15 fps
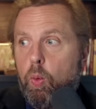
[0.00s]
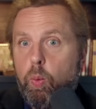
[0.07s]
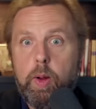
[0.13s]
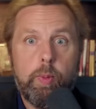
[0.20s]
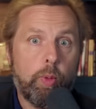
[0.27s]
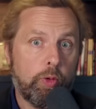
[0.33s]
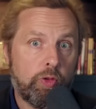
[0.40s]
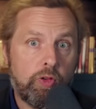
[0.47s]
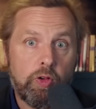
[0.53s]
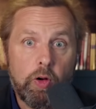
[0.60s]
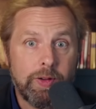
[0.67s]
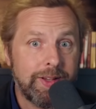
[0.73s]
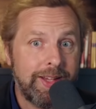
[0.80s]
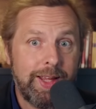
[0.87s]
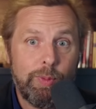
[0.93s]
We will
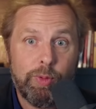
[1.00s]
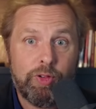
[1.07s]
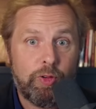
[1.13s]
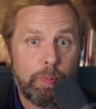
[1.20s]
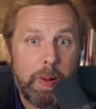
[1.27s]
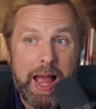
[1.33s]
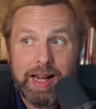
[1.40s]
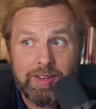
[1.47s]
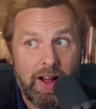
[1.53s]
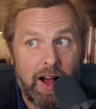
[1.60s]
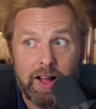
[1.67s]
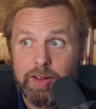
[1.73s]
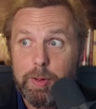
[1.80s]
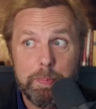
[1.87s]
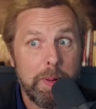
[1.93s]
certainly respect
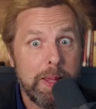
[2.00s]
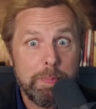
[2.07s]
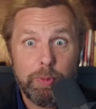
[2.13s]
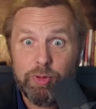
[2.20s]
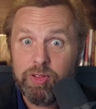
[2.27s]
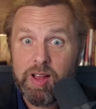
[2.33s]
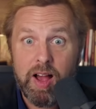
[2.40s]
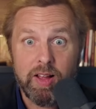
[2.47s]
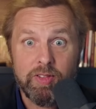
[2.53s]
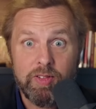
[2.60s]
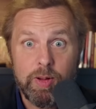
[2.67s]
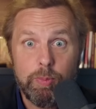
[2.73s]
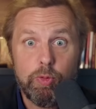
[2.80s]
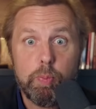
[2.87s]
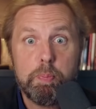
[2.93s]
other people's
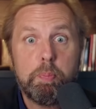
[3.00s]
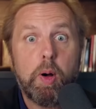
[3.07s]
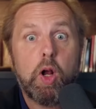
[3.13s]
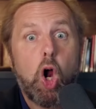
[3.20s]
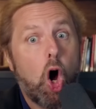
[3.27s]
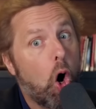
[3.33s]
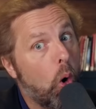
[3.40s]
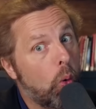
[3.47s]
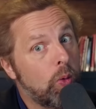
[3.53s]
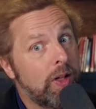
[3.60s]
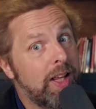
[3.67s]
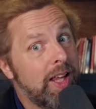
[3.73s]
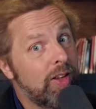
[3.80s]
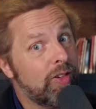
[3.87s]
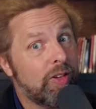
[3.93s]
customs, but
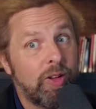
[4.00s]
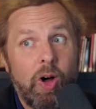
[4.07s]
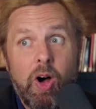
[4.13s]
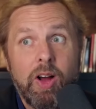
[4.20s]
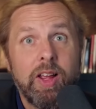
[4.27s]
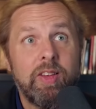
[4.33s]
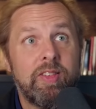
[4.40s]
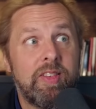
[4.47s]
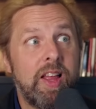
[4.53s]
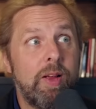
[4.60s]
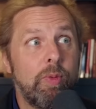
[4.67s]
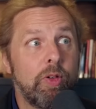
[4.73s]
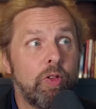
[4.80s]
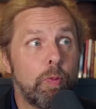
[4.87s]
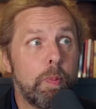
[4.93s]
only as long as
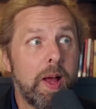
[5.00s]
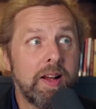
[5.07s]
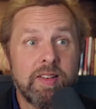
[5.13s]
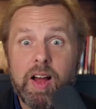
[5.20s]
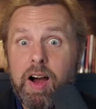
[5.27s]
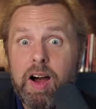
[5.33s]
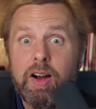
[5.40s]
they respect